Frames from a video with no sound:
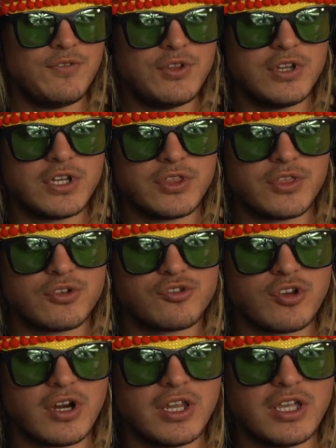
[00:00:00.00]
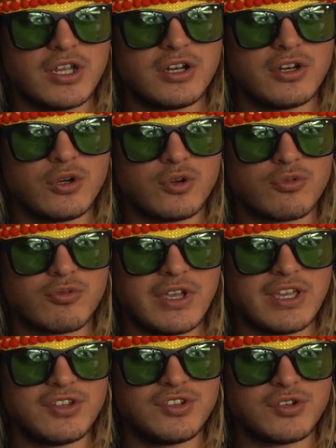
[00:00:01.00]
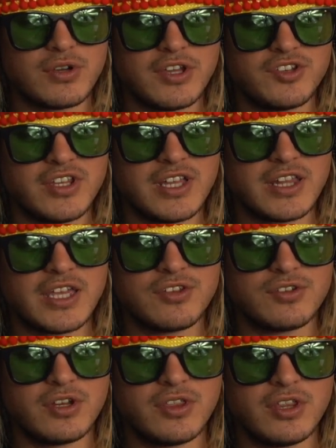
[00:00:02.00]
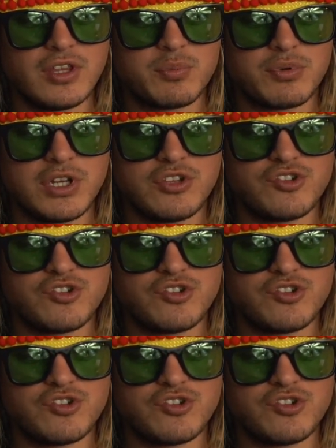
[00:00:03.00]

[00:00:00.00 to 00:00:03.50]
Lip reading: if you look at the chart here, no crazy inclines or anything, like pretty